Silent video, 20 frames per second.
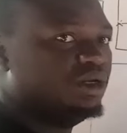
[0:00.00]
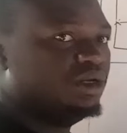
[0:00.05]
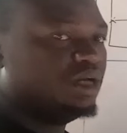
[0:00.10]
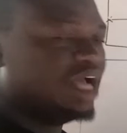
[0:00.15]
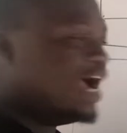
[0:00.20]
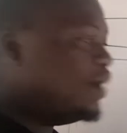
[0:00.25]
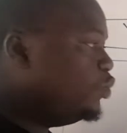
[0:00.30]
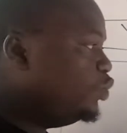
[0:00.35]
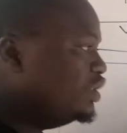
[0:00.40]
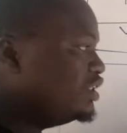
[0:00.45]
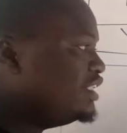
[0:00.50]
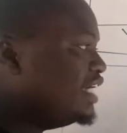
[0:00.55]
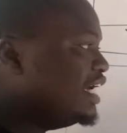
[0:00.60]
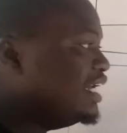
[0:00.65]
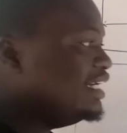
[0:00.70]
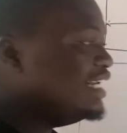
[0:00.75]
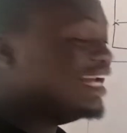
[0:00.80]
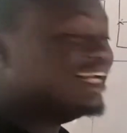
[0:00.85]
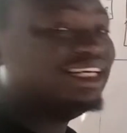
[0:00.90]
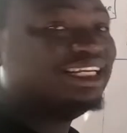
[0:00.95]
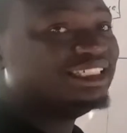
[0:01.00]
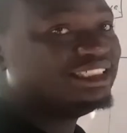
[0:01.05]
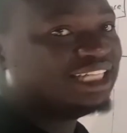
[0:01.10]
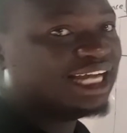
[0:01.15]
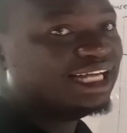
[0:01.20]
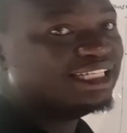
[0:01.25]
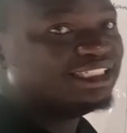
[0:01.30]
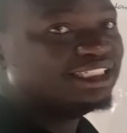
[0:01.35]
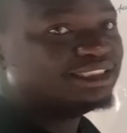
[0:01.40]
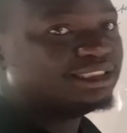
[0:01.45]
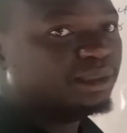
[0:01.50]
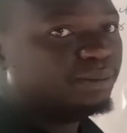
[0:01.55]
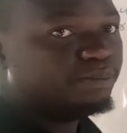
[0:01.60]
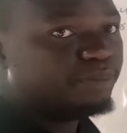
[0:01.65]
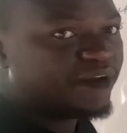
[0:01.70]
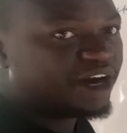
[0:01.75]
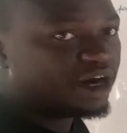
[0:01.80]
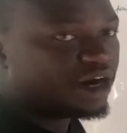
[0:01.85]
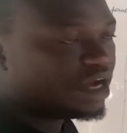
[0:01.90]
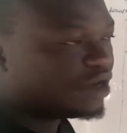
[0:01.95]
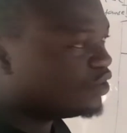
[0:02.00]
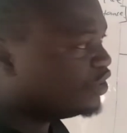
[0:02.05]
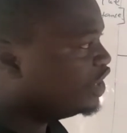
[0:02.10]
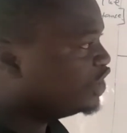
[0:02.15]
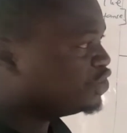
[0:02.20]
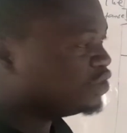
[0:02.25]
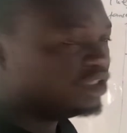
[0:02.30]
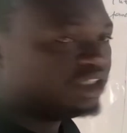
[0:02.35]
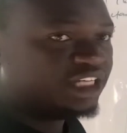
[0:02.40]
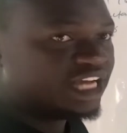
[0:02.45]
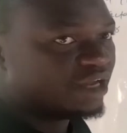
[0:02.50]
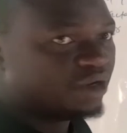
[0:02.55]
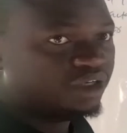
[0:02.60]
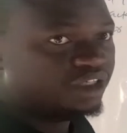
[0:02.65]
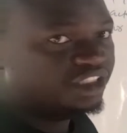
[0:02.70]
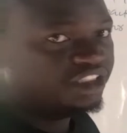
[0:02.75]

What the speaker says: And we said that the charges in parallel connection, they are not the